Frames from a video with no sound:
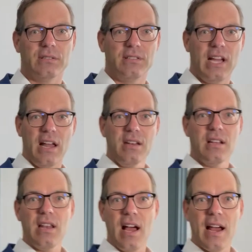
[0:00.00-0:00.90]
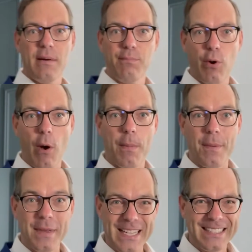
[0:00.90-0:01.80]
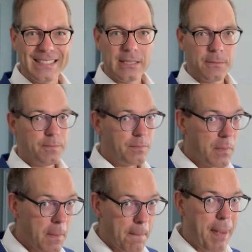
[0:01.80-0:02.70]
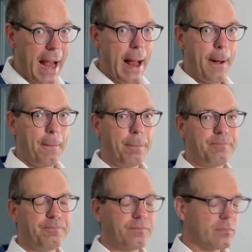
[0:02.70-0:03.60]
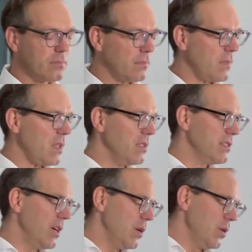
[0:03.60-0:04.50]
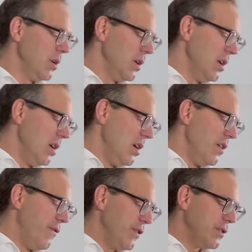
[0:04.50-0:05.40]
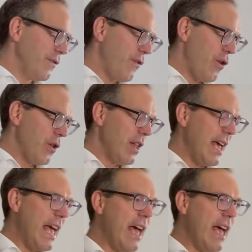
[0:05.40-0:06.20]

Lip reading: the underlying problem is bam. So first of all,